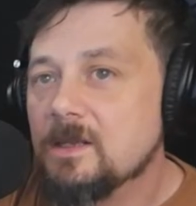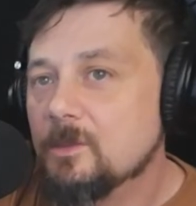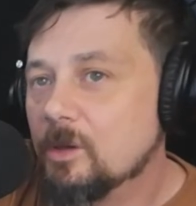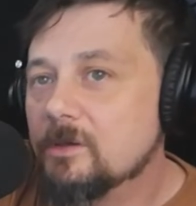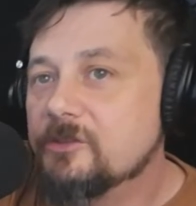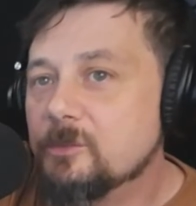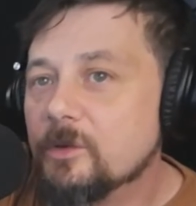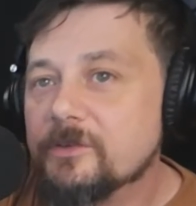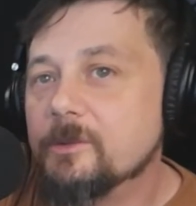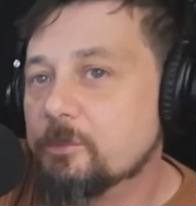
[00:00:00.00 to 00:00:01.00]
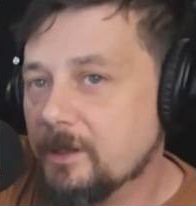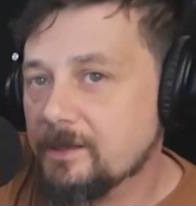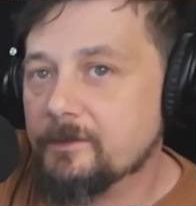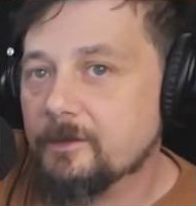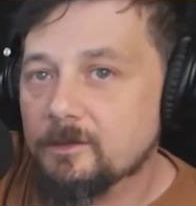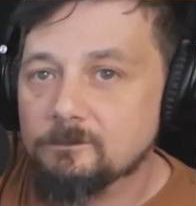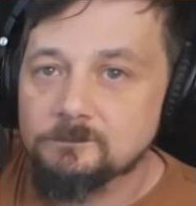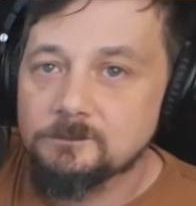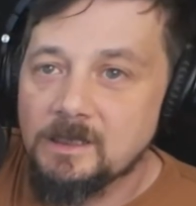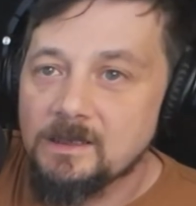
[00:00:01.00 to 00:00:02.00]
What if she was the predator?
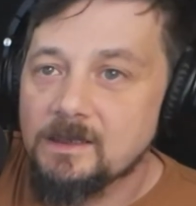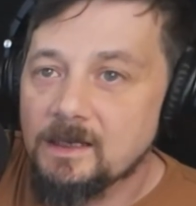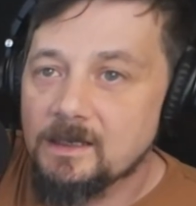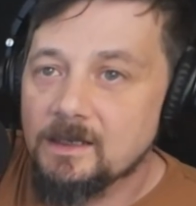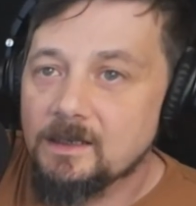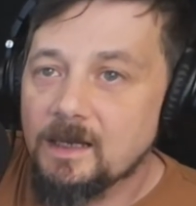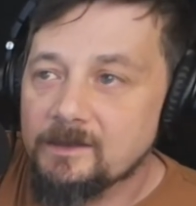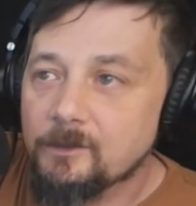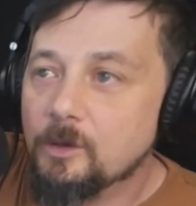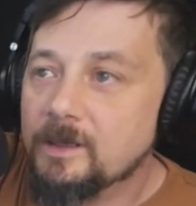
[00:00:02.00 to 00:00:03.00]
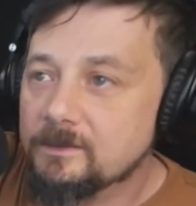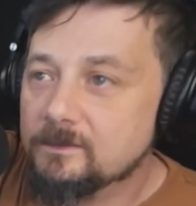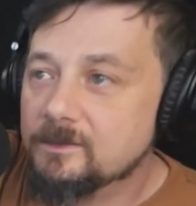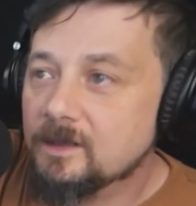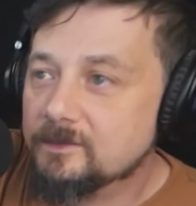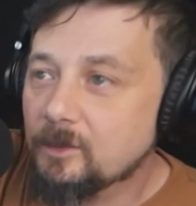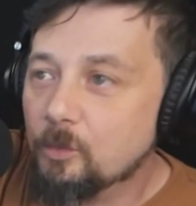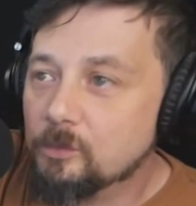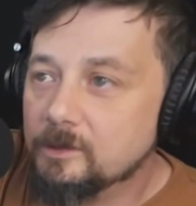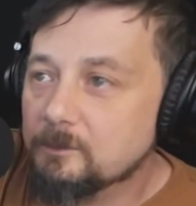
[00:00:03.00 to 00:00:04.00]
I know I talked to
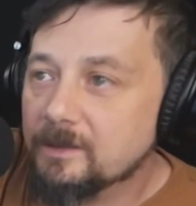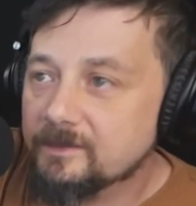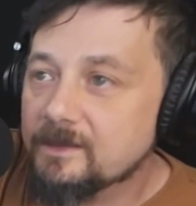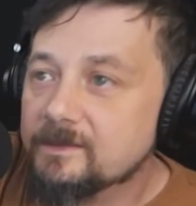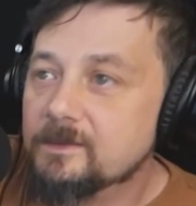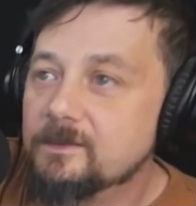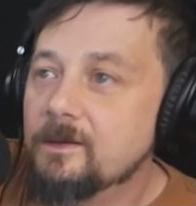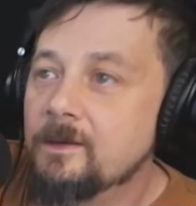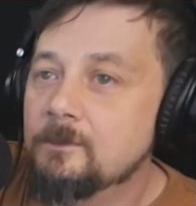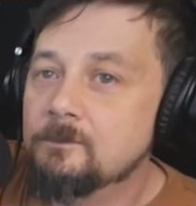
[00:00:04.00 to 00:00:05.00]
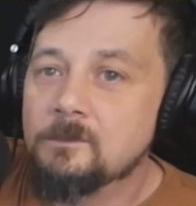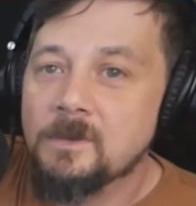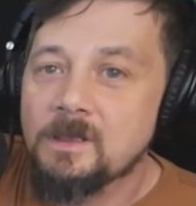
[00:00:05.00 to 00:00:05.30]
Olga about this, and